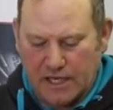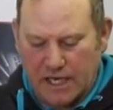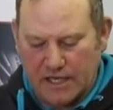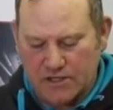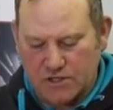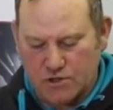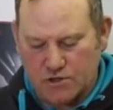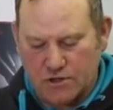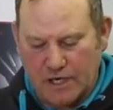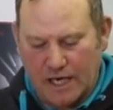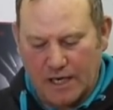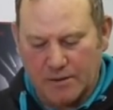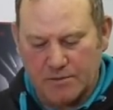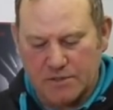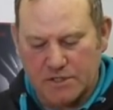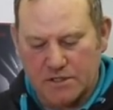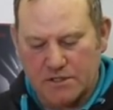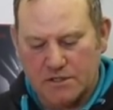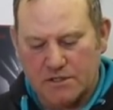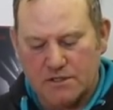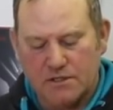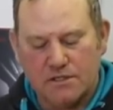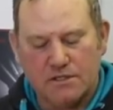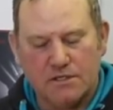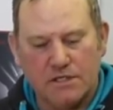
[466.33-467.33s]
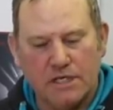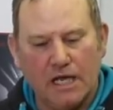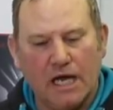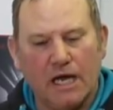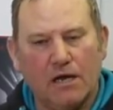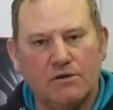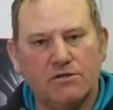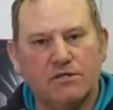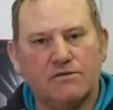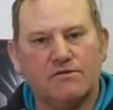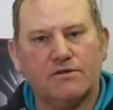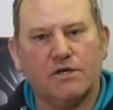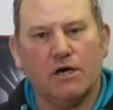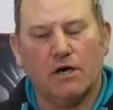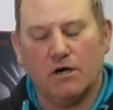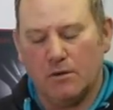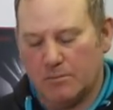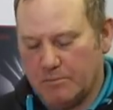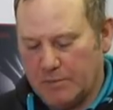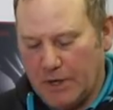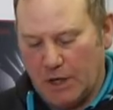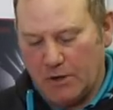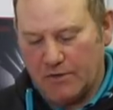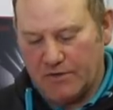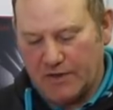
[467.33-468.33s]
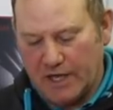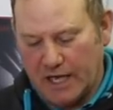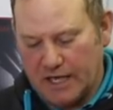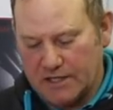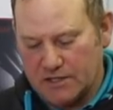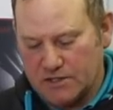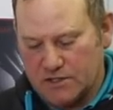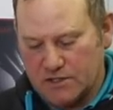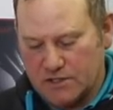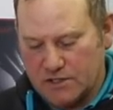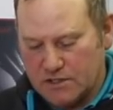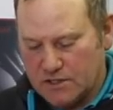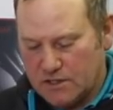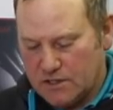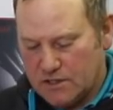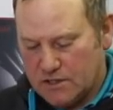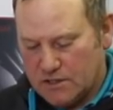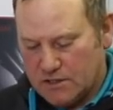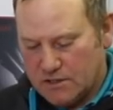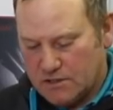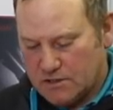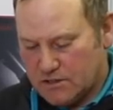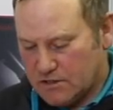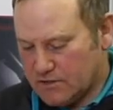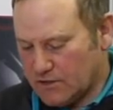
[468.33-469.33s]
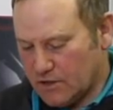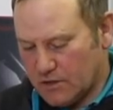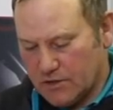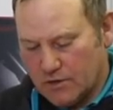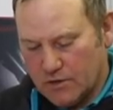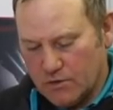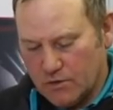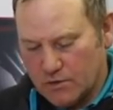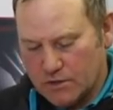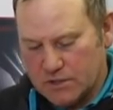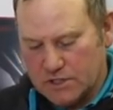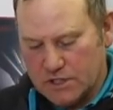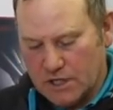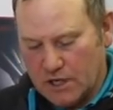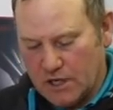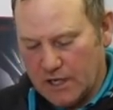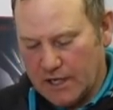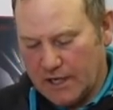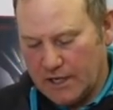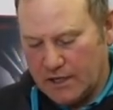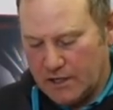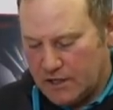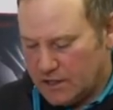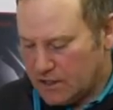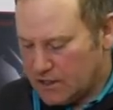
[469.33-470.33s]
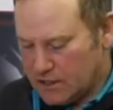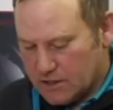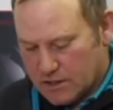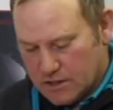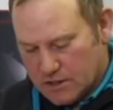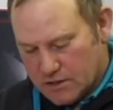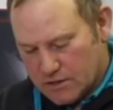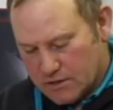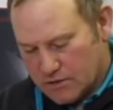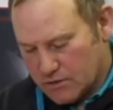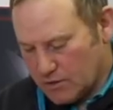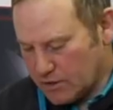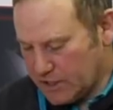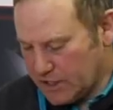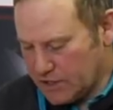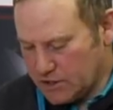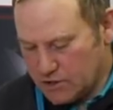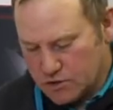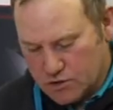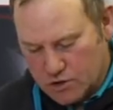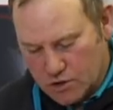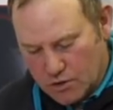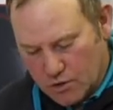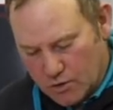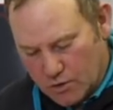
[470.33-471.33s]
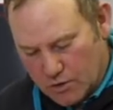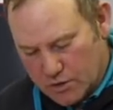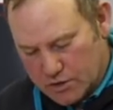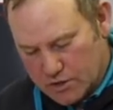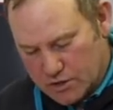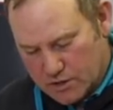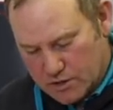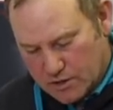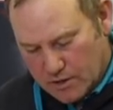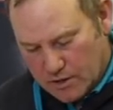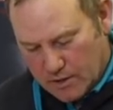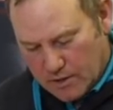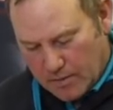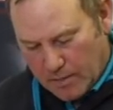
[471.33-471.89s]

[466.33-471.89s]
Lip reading: That's trapped. Now you've got both hands, you've got the hook tire, the hook in the jaws.